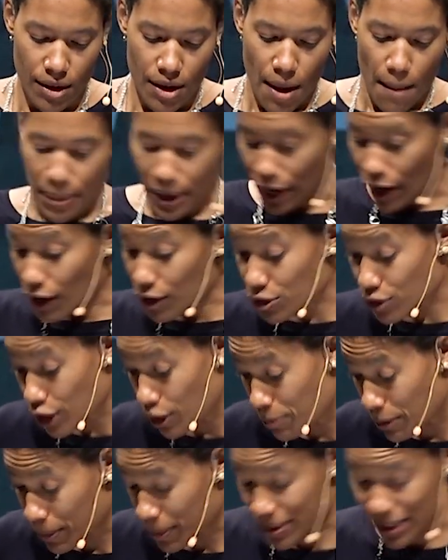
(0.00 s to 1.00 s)
But I also hear
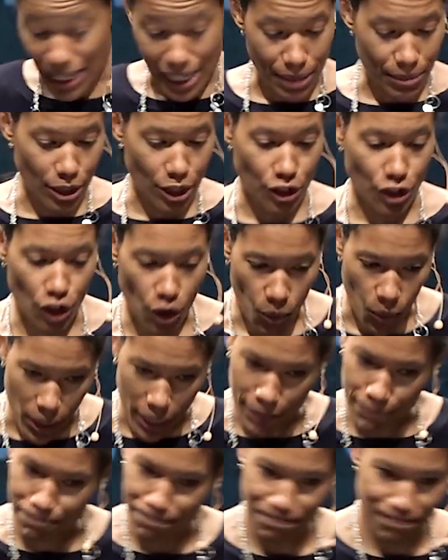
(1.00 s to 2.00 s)
people say to me, you know
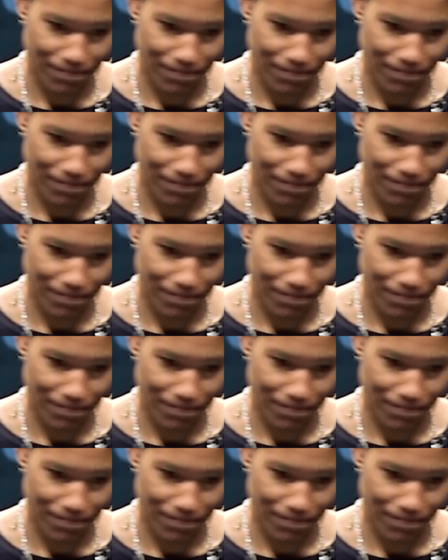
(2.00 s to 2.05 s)
what?